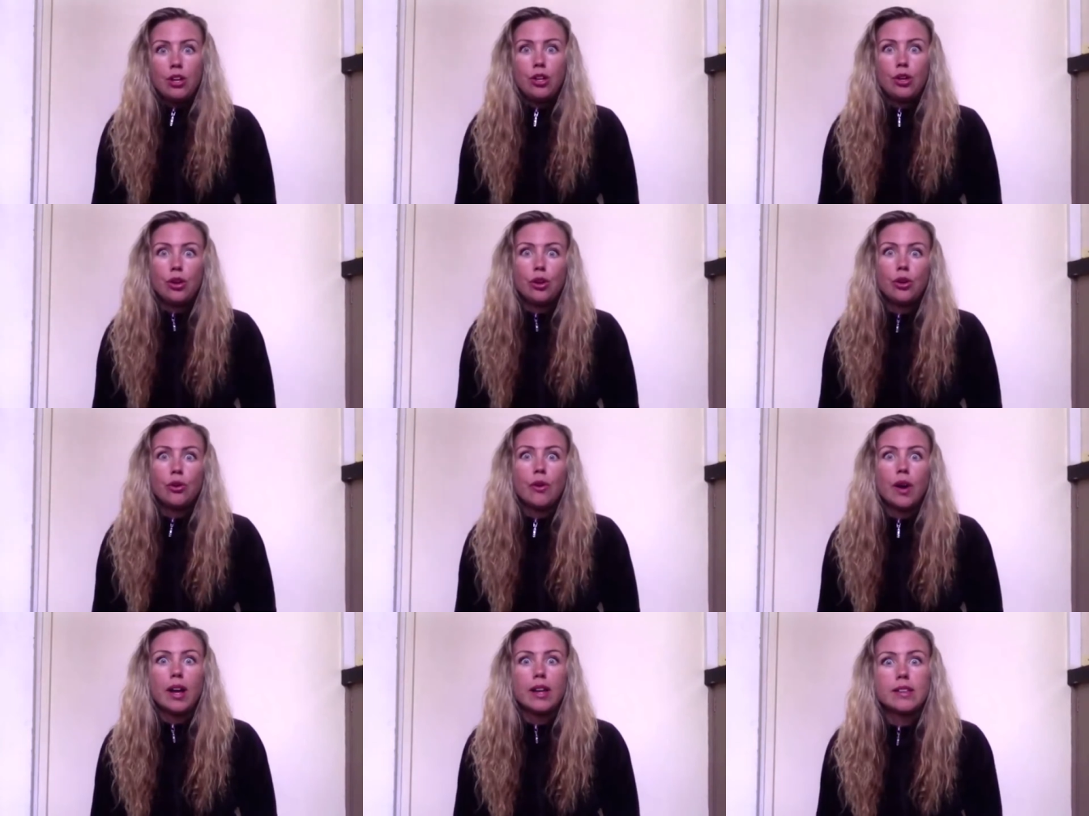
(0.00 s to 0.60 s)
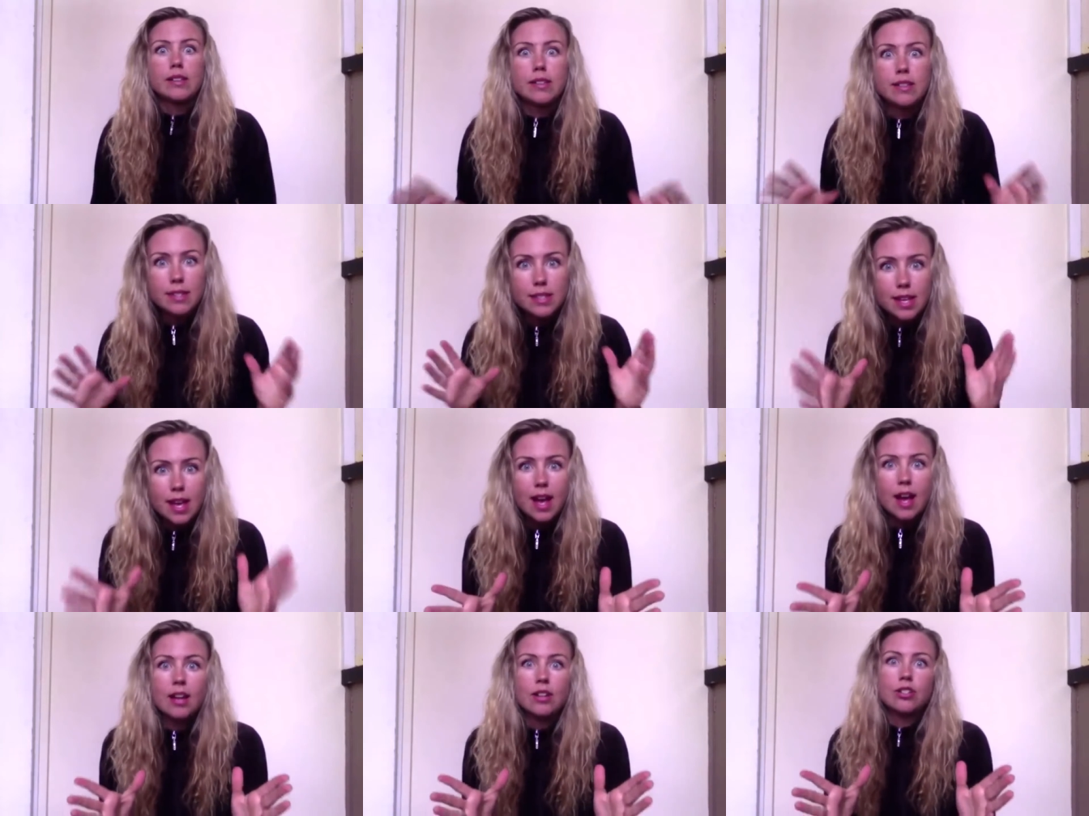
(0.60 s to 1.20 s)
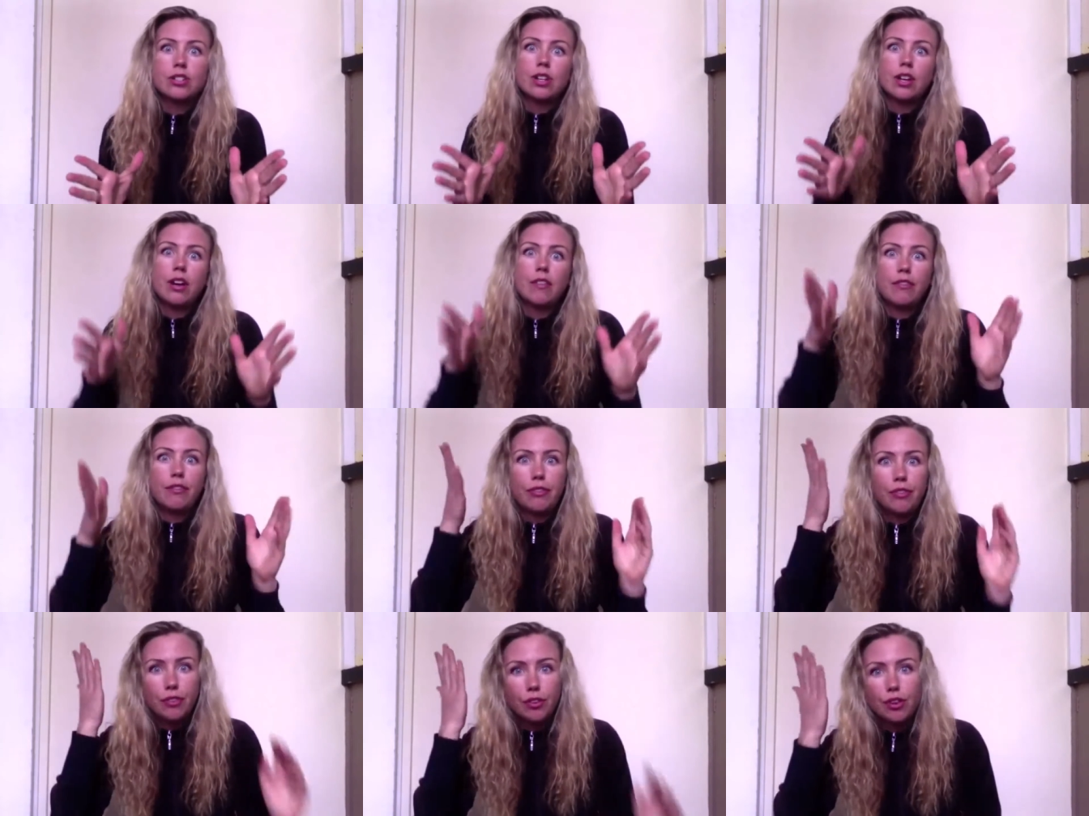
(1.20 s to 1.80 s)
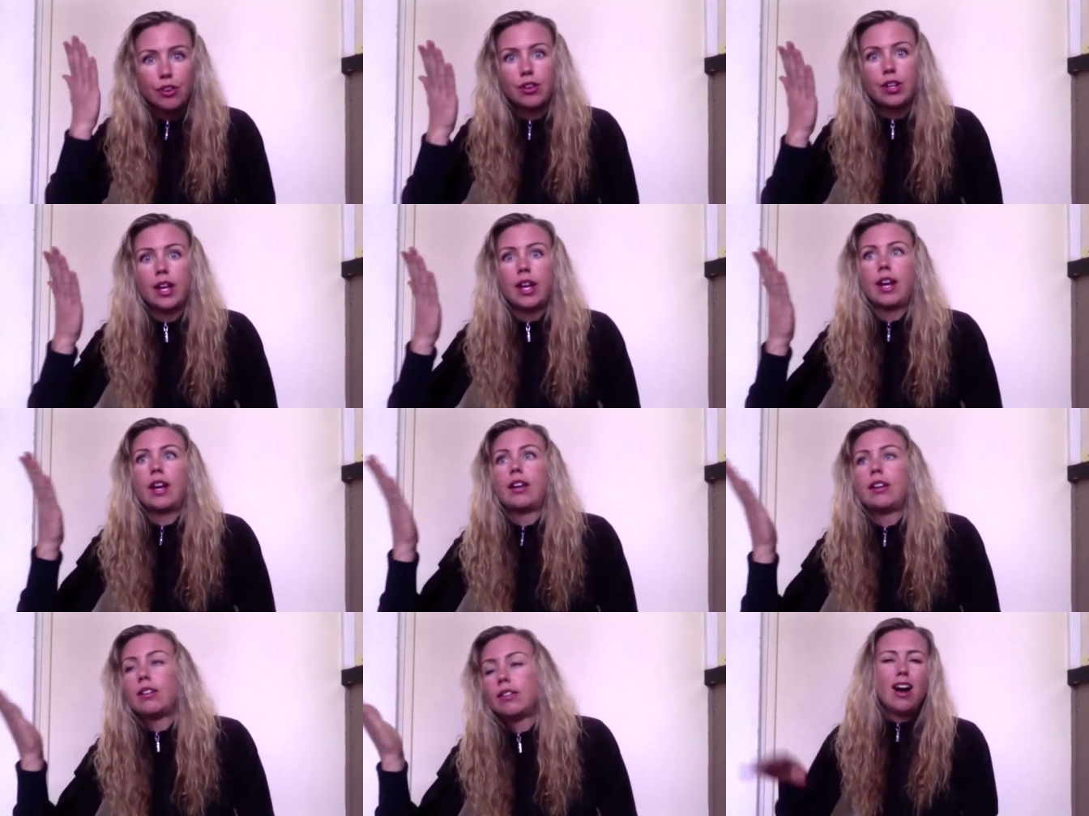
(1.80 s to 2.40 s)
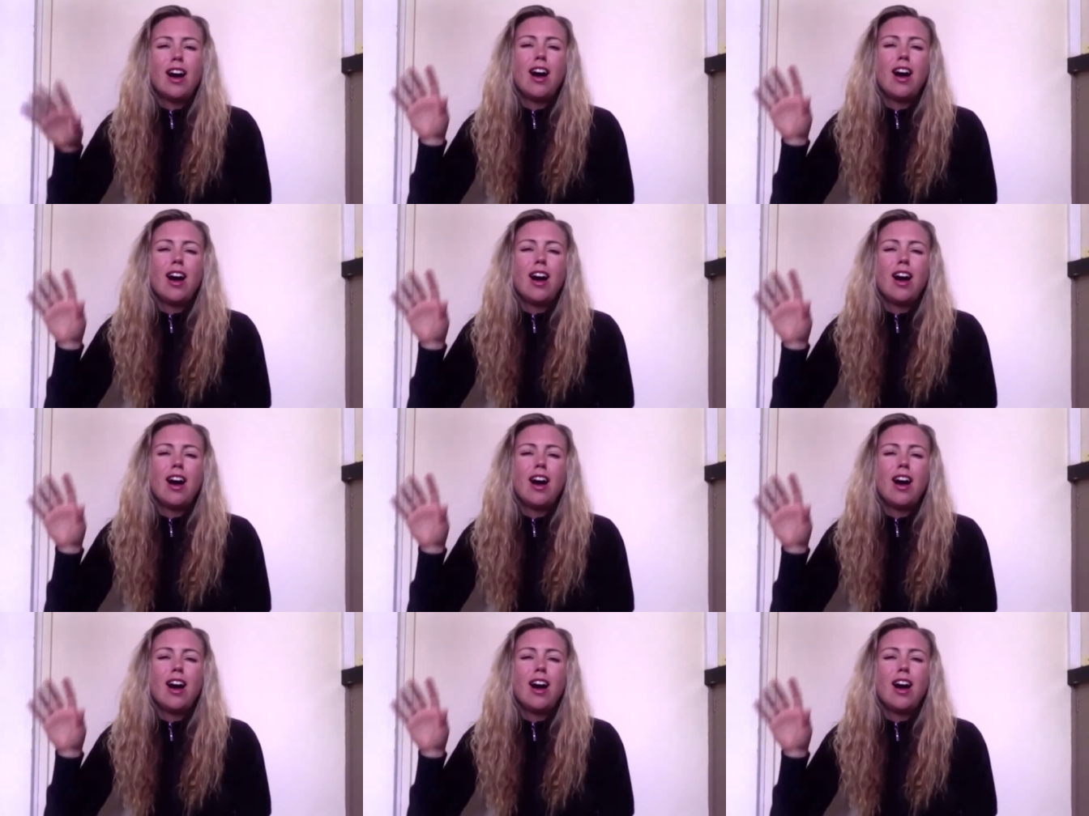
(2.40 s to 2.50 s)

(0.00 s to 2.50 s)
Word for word: You are such a fruit head.